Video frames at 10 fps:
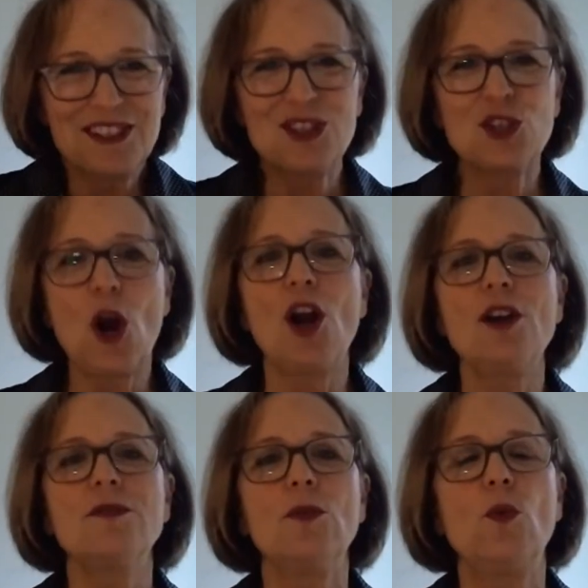
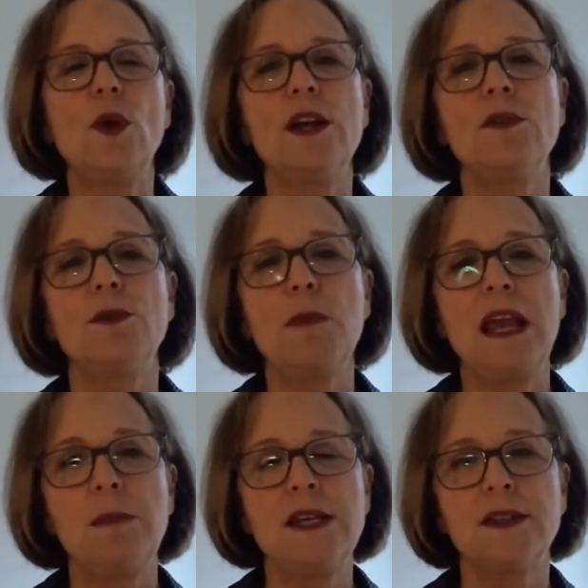Start with
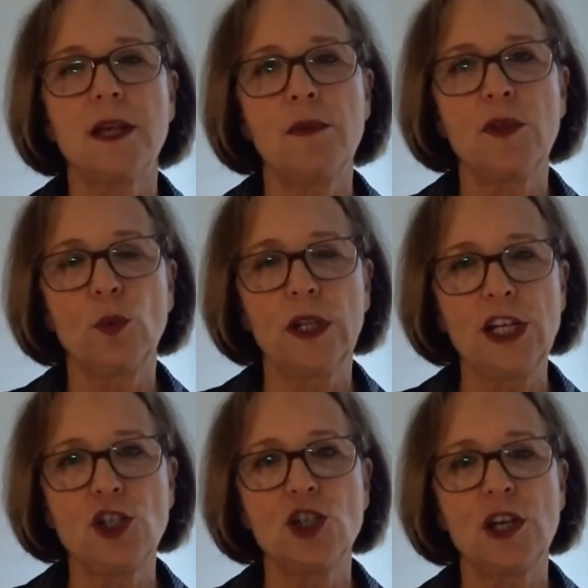maybe some of the
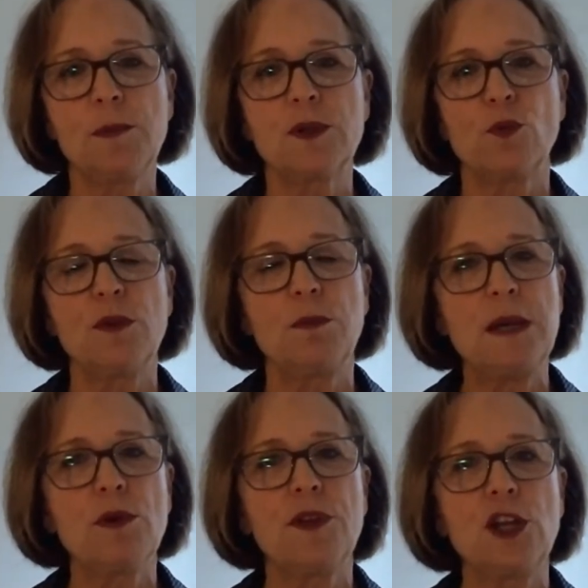relationships with
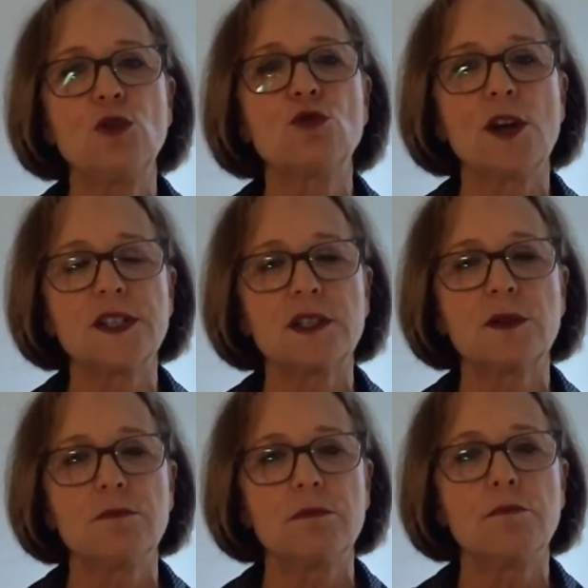people that you
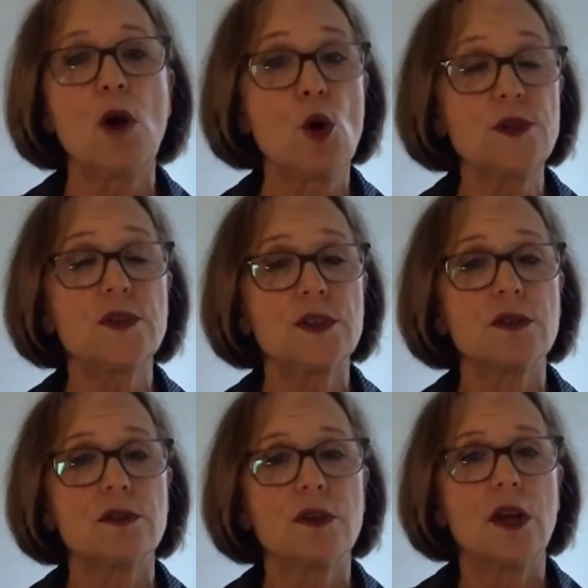trust
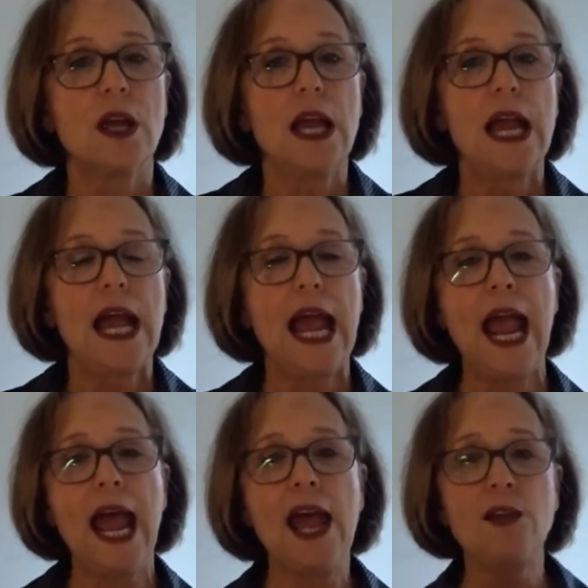most,
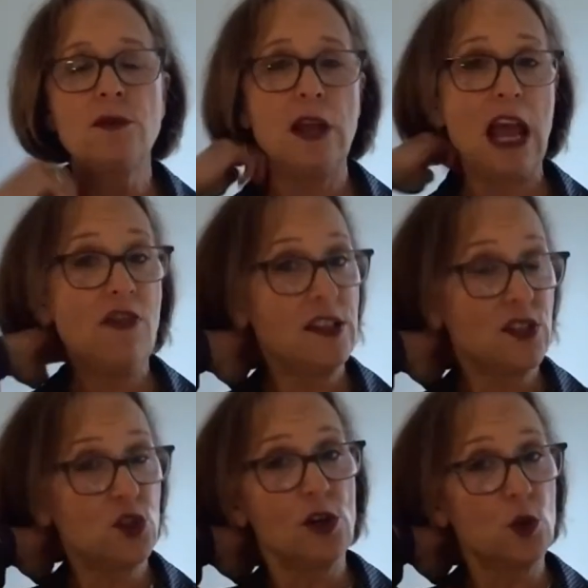and then
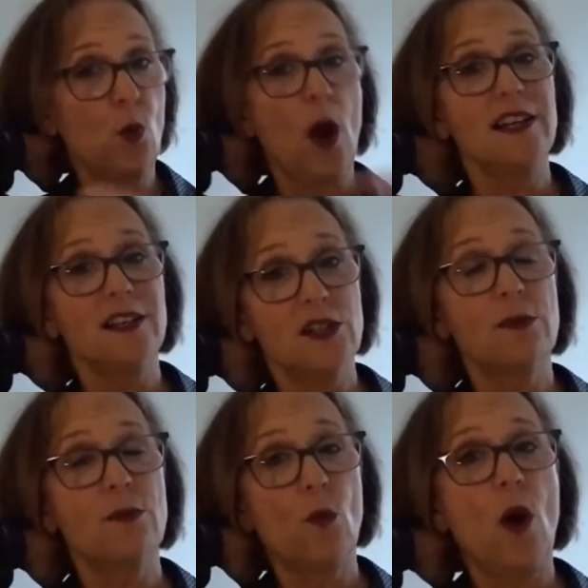start to widen
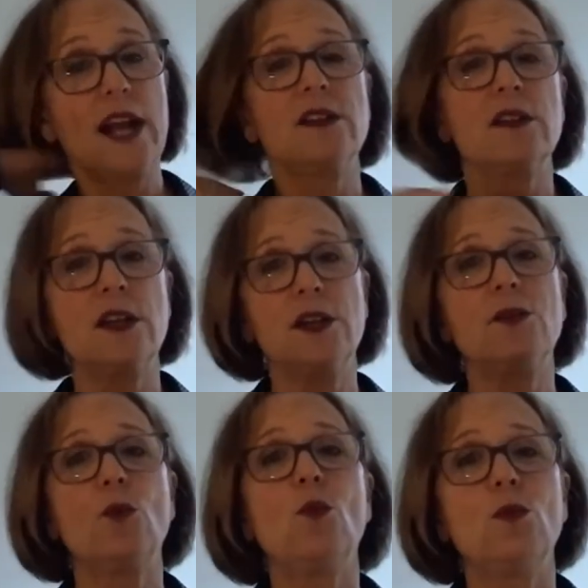
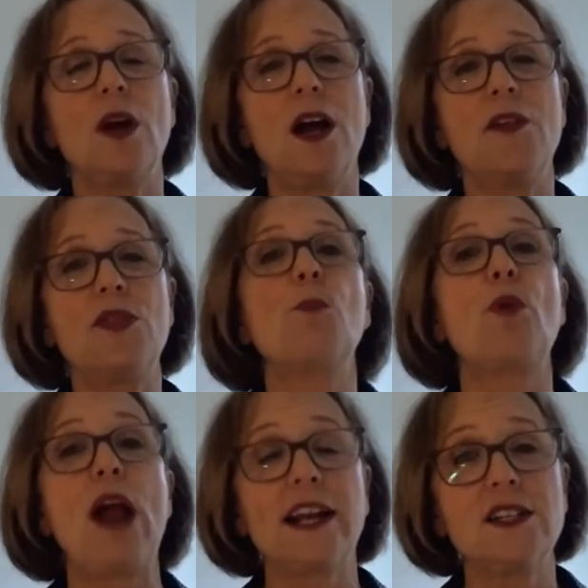the
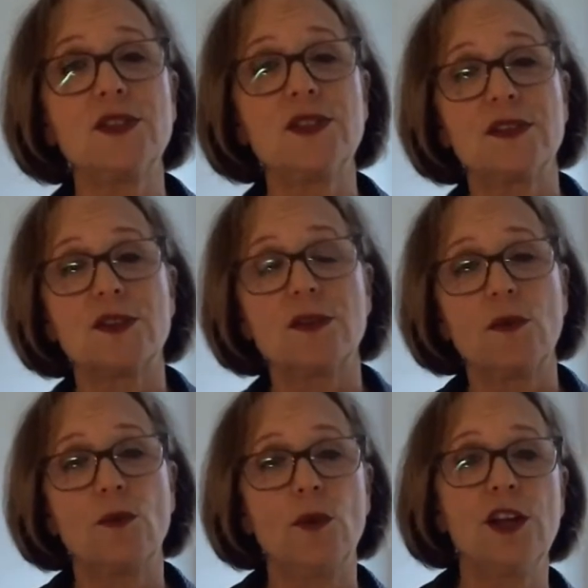practice
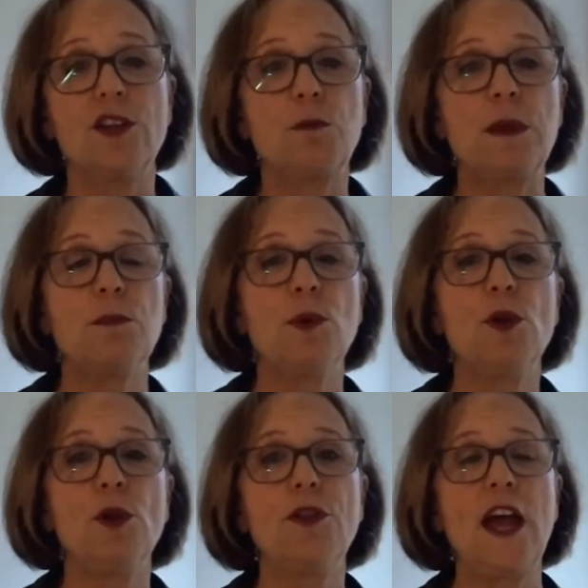with
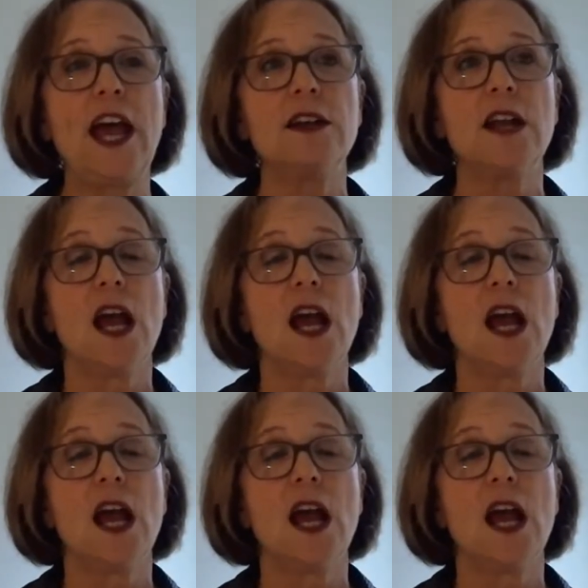people that